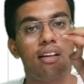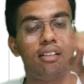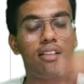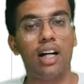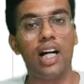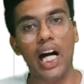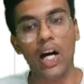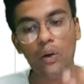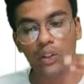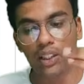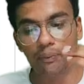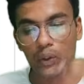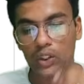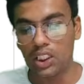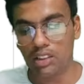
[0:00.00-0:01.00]
How the
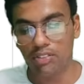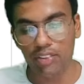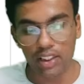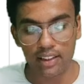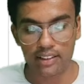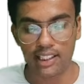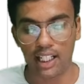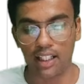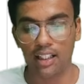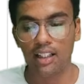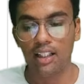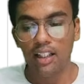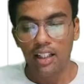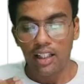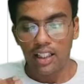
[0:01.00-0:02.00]
process will start.
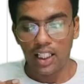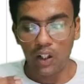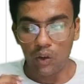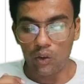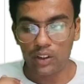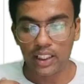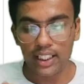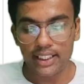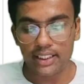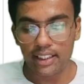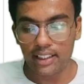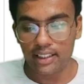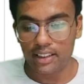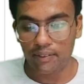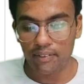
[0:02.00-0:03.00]
Now, there is
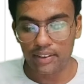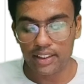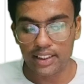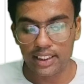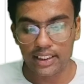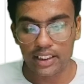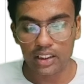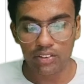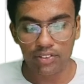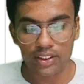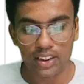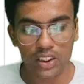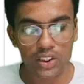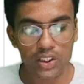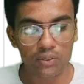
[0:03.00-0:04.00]
a rejection of
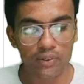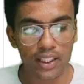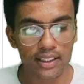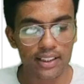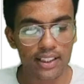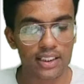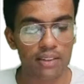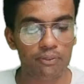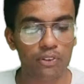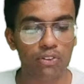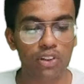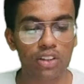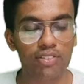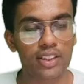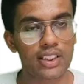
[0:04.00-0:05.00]
resolution plan. There is approval
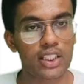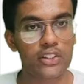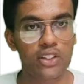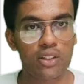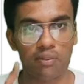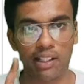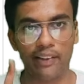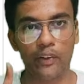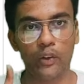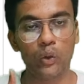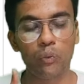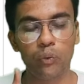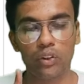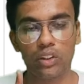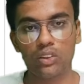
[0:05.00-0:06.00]
of resolution plan.
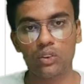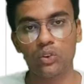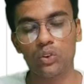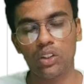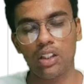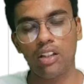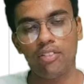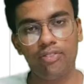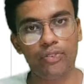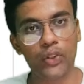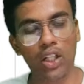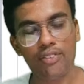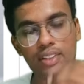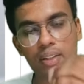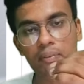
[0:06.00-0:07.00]
We
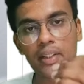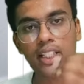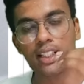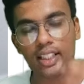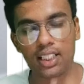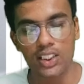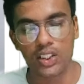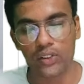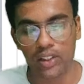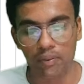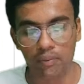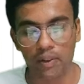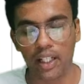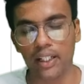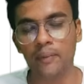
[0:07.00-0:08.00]
have submitted the resolution
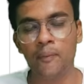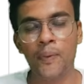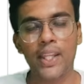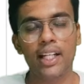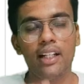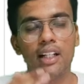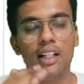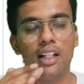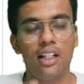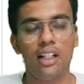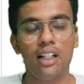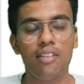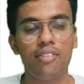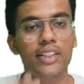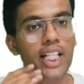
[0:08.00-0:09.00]
plan
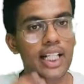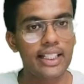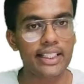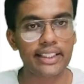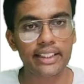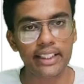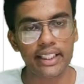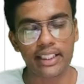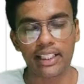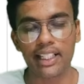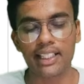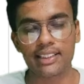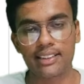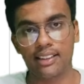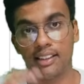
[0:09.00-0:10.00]
within 180
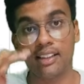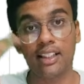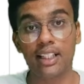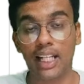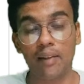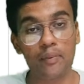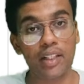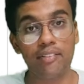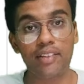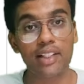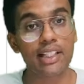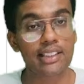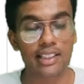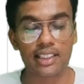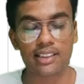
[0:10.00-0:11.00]
days. The timeline we
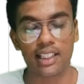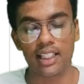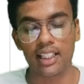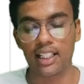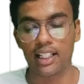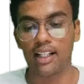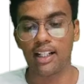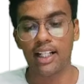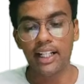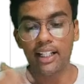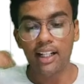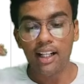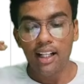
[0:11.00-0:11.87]
discussed earlier, right?